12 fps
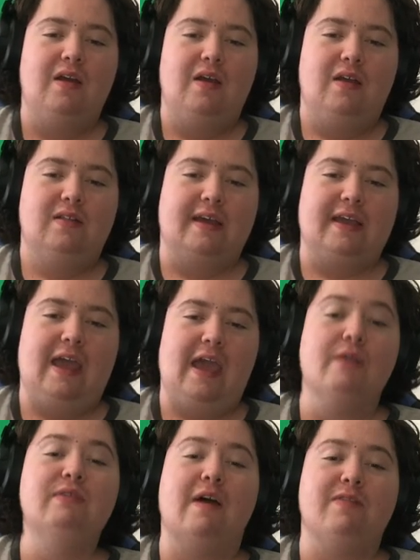Really? Like,
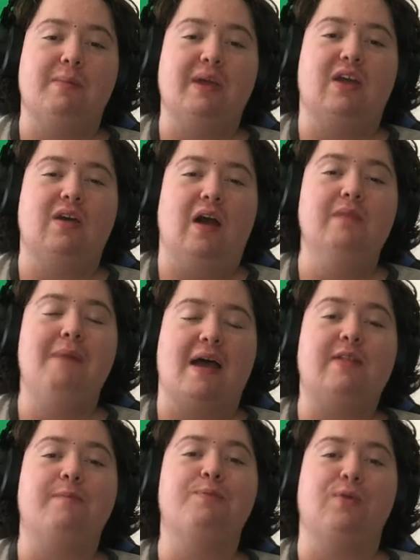he would have to be a
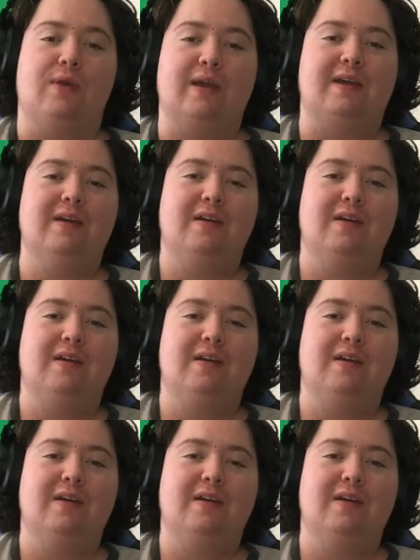massive prick